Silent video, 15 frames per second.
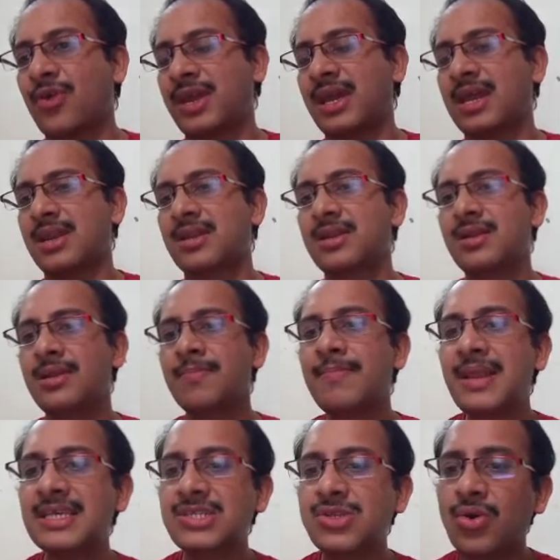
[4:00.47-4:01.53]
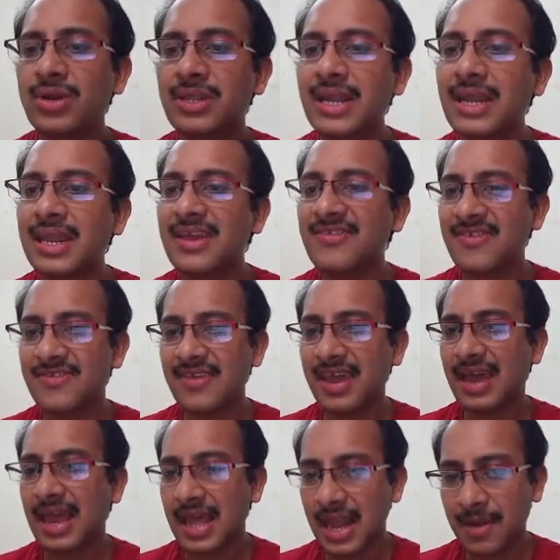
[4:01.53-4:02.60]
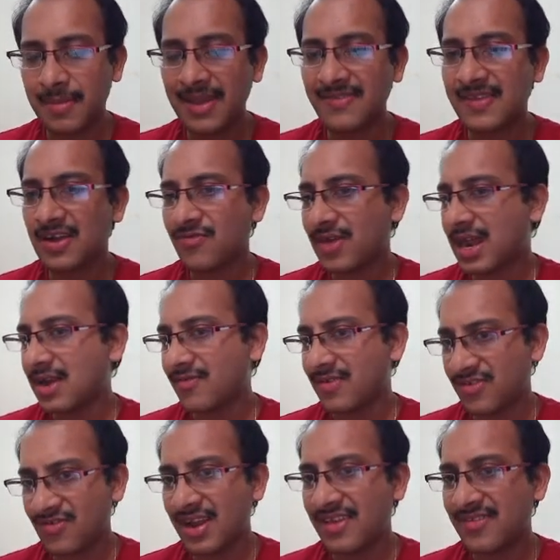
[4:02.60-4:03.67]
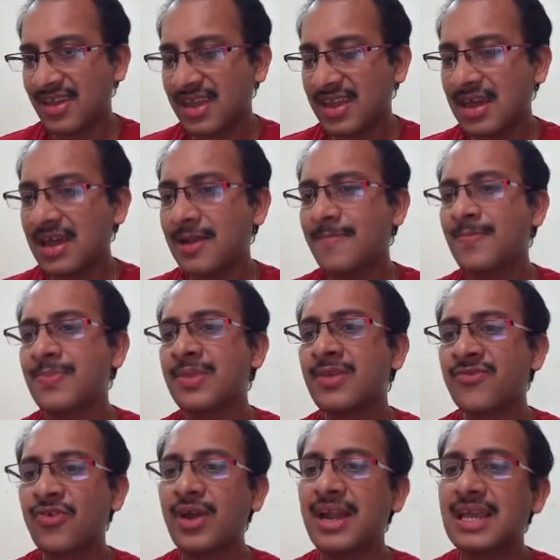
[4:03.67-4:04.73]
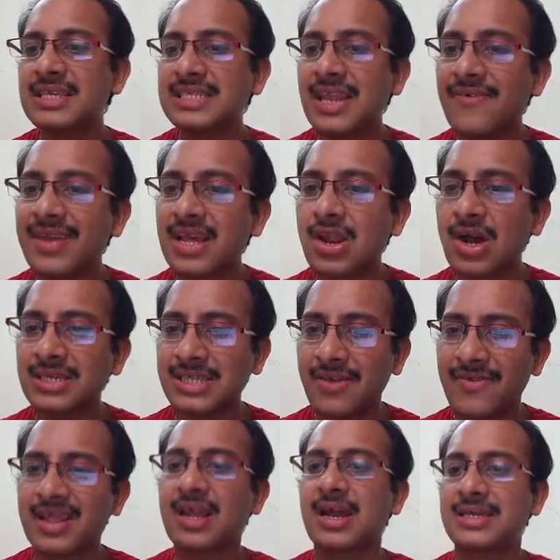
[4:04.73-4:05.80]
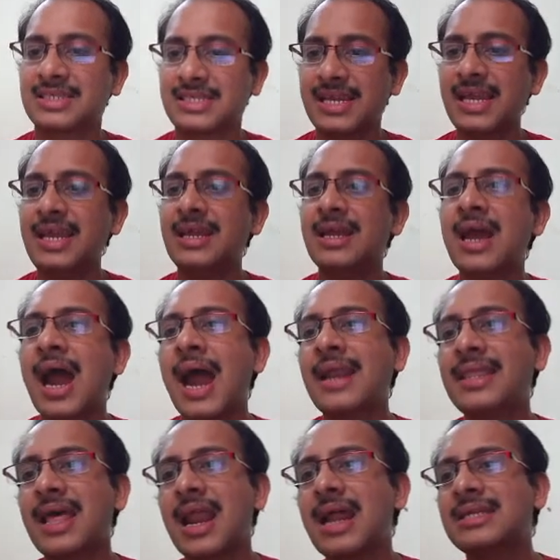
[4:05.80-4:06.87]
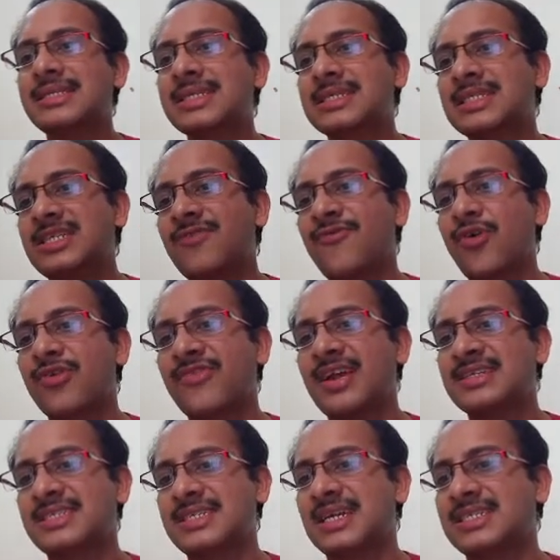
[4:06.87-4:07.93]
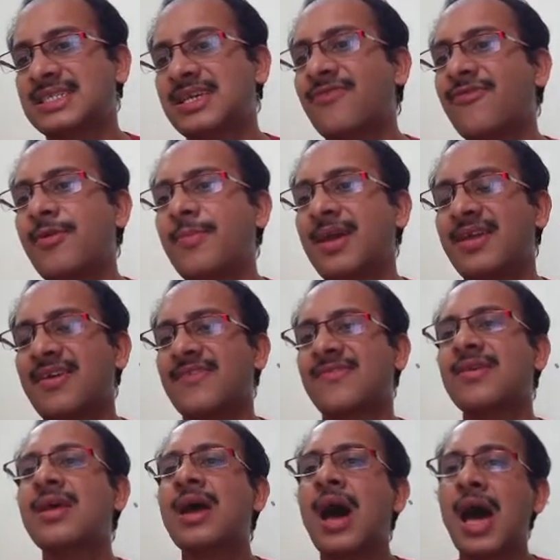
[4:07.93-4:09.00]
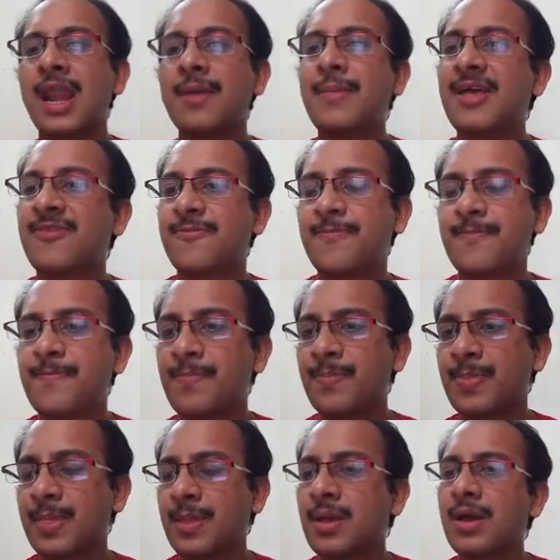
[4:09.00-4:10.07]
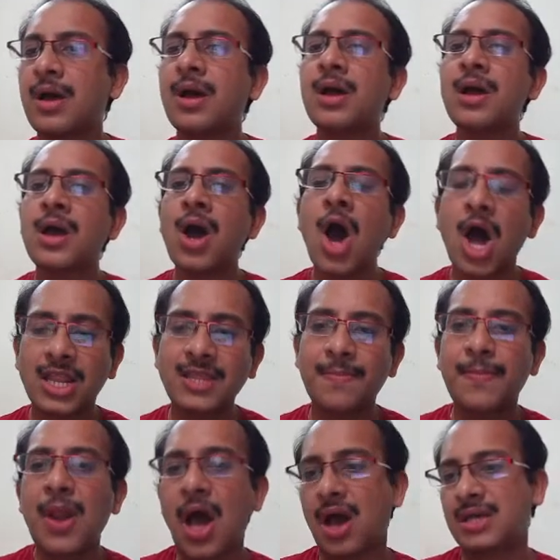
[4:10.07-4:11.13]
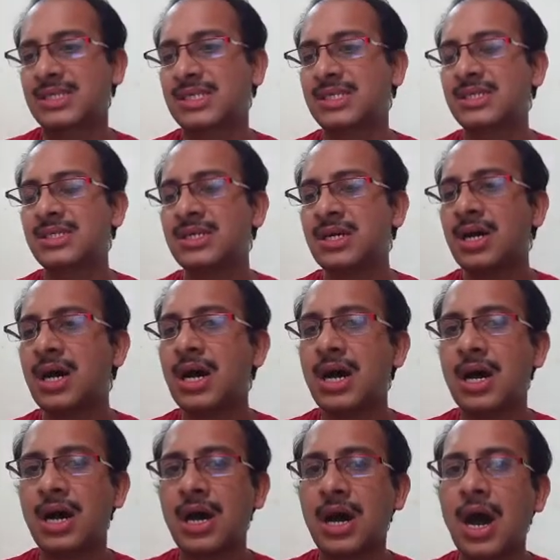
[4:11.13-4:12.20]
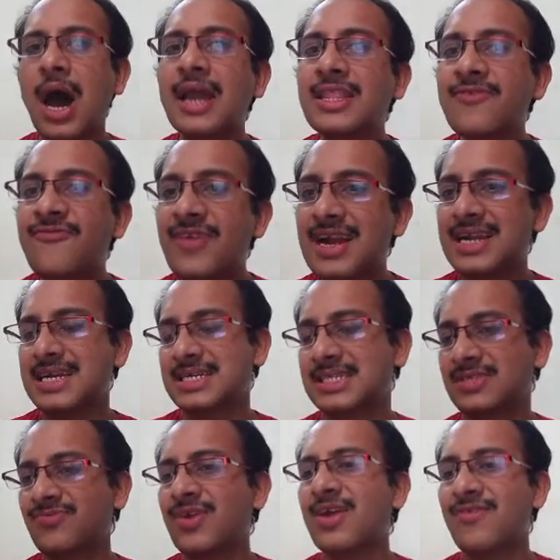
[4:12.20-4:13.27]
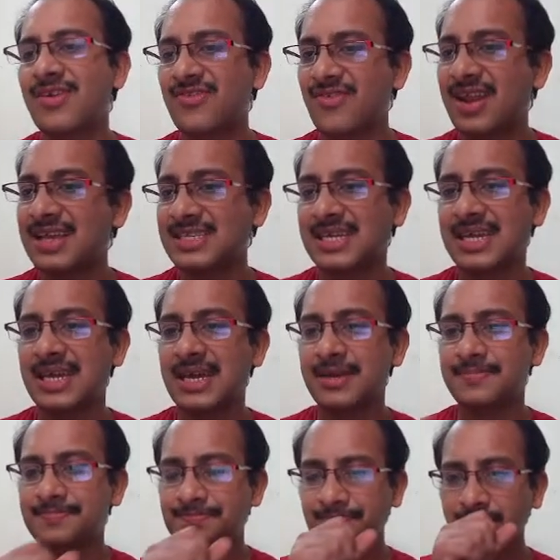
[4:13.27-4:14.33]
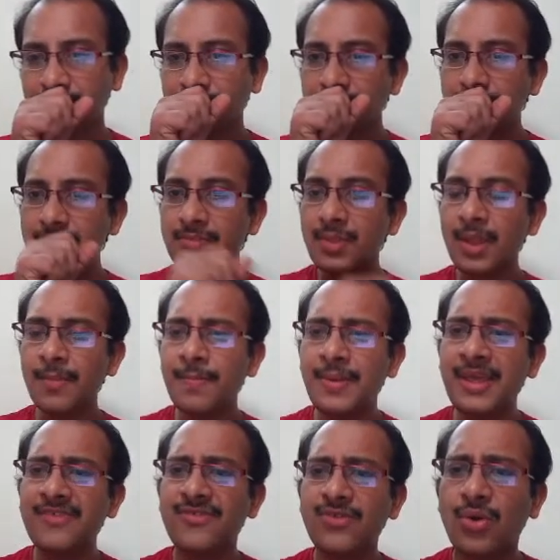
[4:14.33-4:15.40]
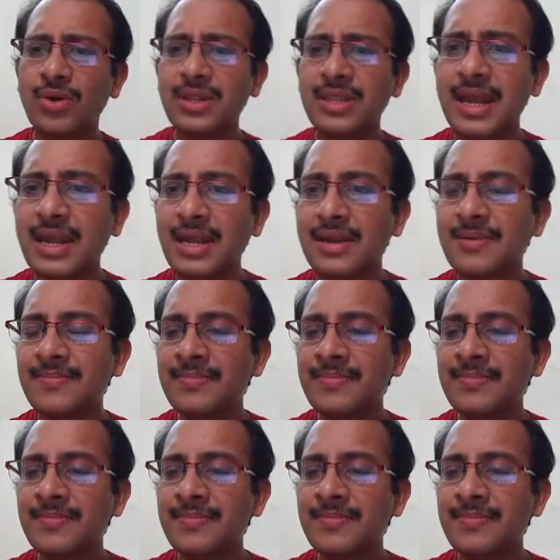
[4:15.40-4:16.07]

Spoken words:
here. Please note that each is a color image that we are visualizing here. So it is 11 cross 11 cross 3, and there are 64 such sets of images or or the blocks or the filters we are visualizing here. Please note that